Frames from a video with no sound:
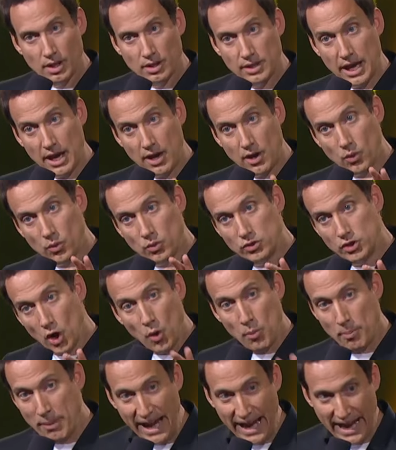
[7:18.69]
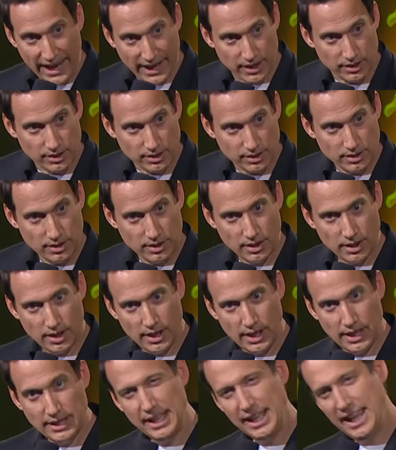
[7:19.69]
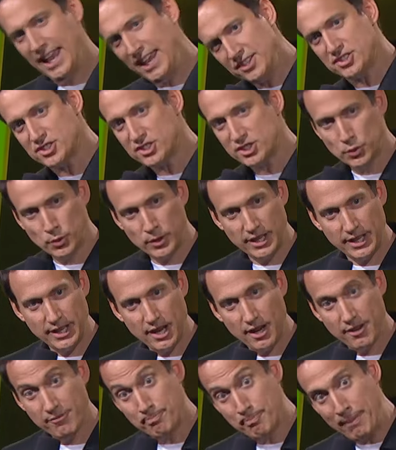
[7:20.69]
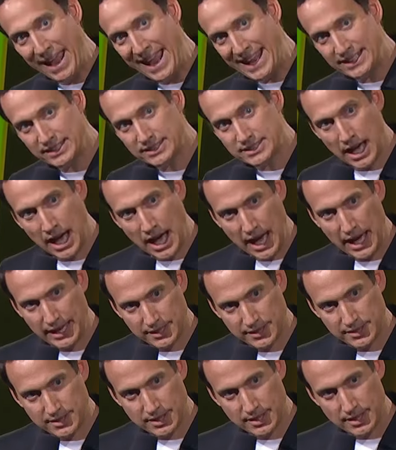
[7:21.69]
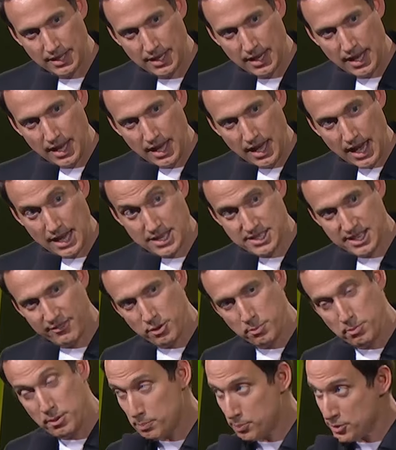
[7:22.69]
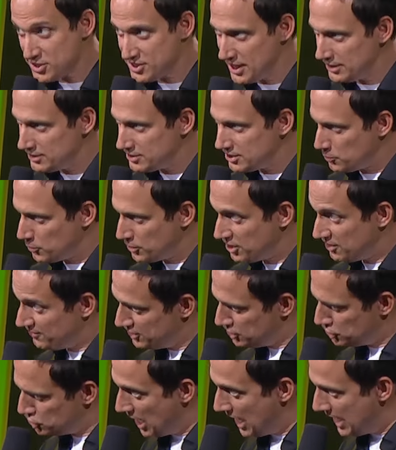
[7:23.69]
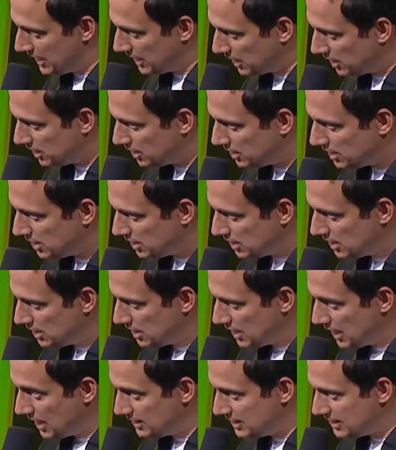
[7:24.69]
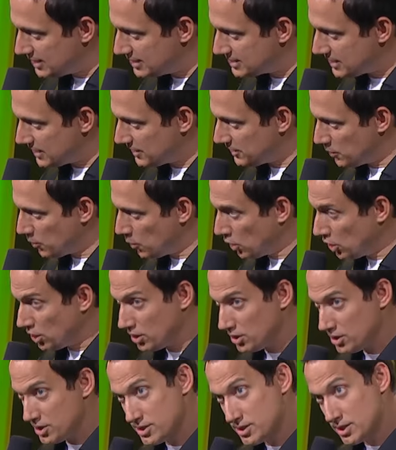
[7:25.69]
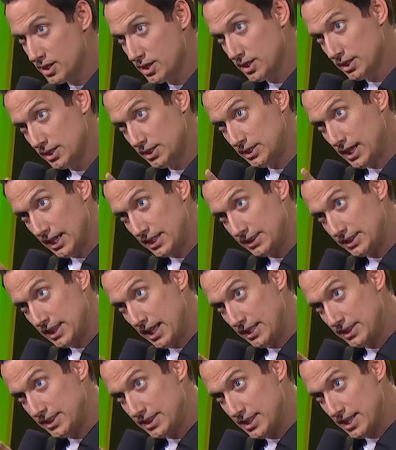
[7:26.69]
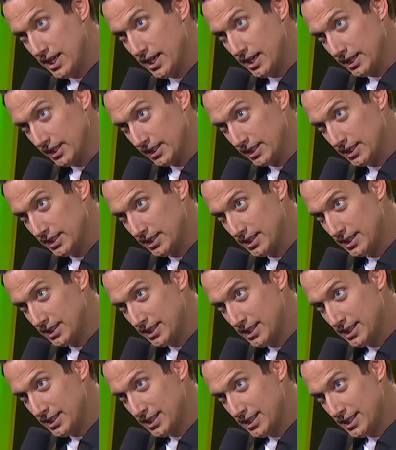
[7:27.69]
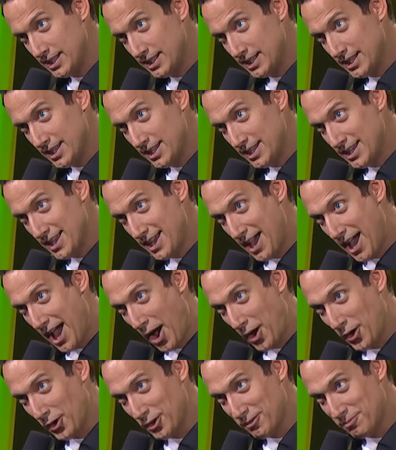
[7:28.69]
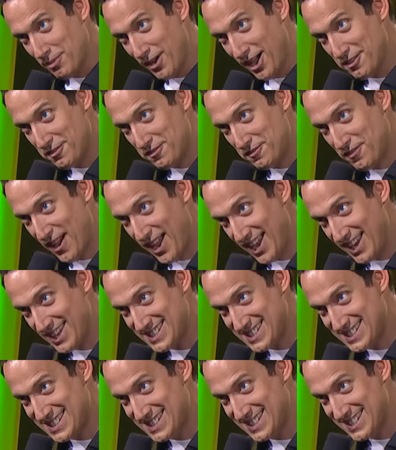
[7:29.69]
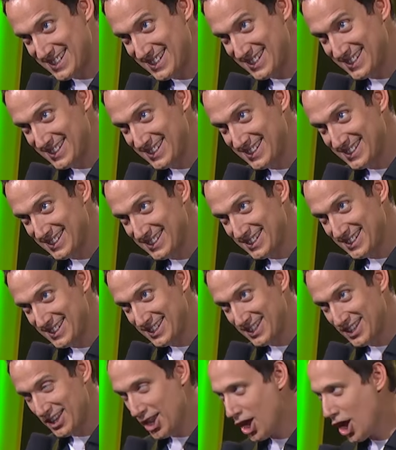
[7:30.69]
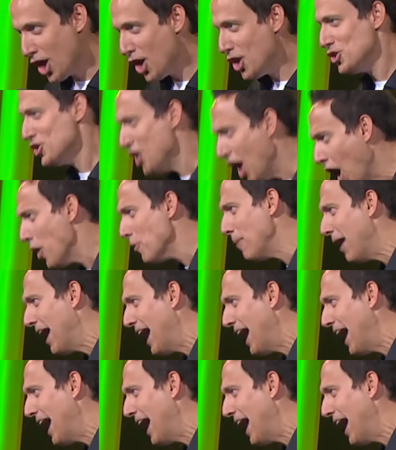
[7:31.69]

Now, no man in the history of mankind has ever been presented with a vagina and then said the words, get that thing out of my face. No